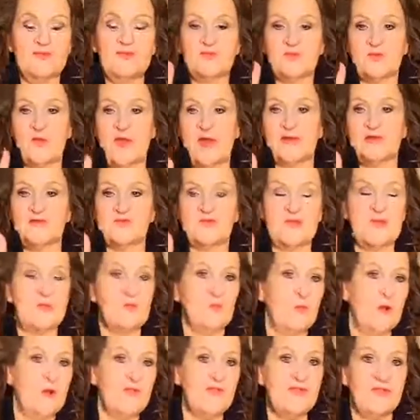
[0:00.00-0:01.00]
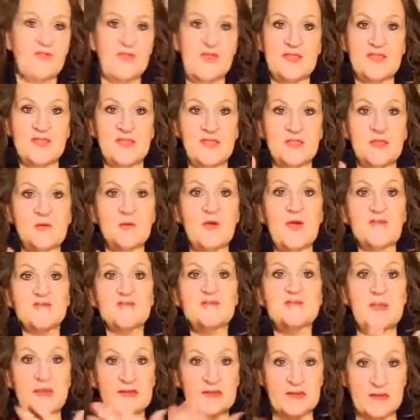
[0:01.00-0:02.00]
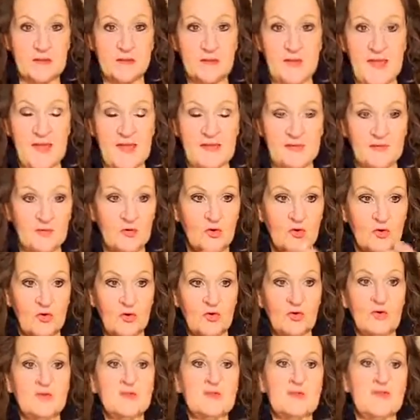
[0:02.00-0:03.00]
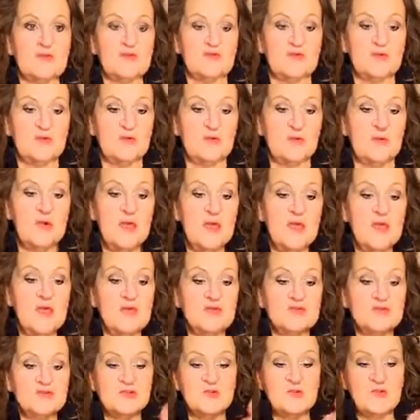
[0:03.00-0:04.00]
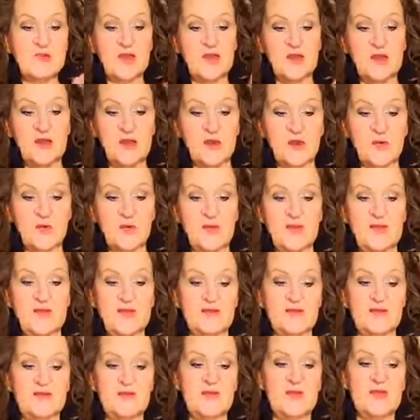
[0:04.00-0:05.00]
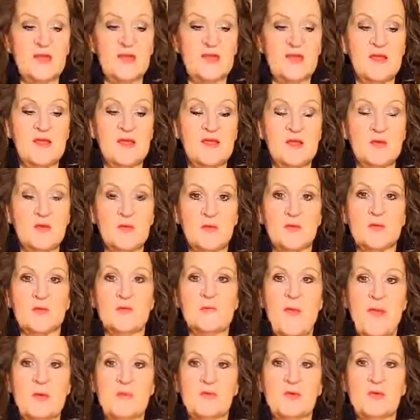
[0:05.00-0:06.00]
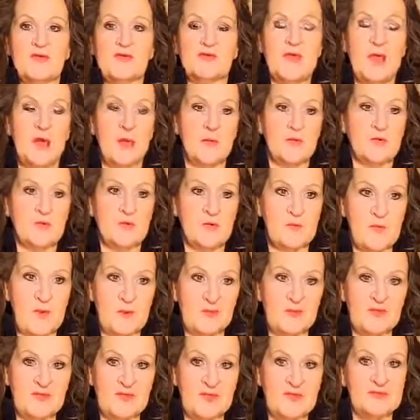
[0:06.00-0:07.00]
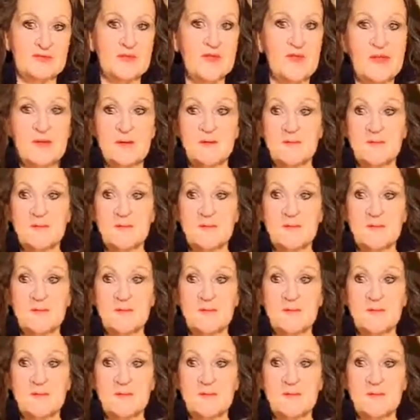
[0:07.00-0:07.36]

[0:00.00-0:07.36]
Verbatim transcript: strategy, one thing that you have done in the past or currently do to increase your memory, to help you remember things.